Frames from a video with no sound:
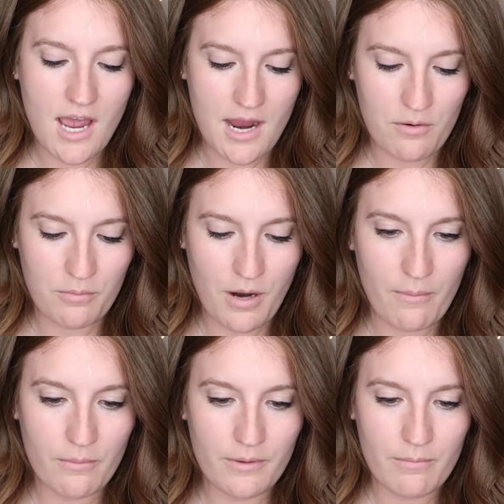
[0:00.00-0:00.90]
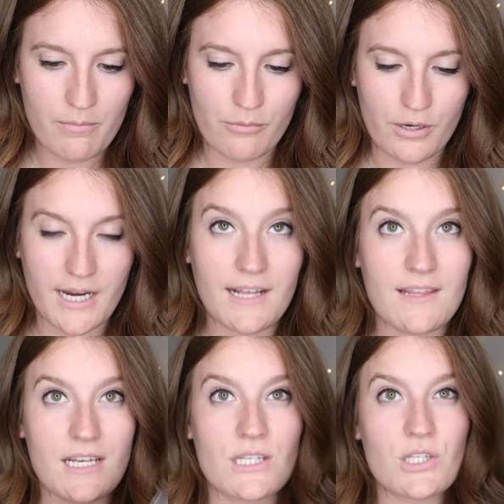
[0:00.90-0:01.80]
I will probably bring
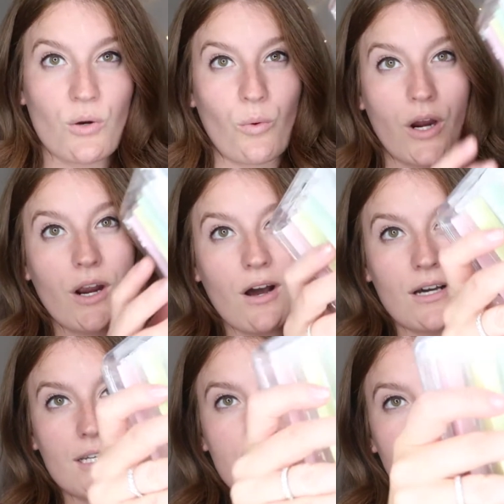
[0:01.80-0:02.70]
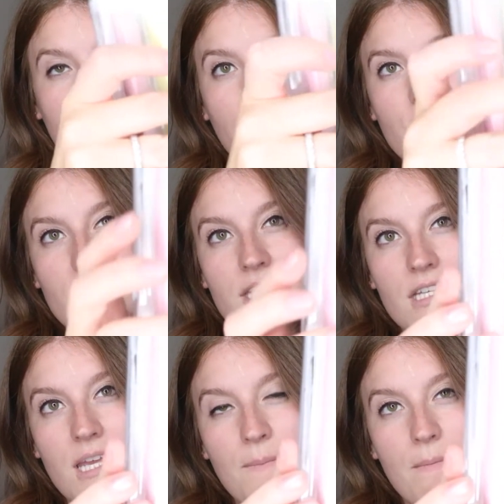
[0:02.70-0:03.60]
these to work, honestly, and just
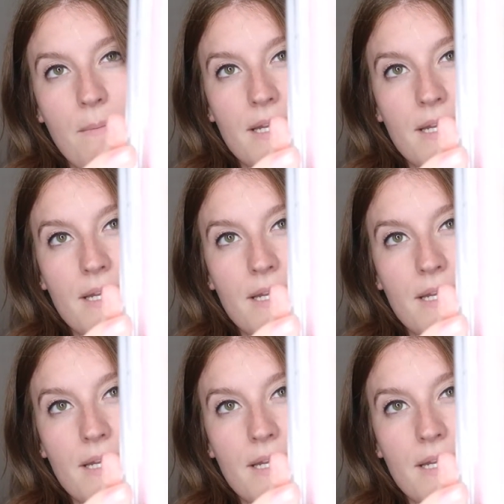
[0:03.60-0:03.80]
keep them at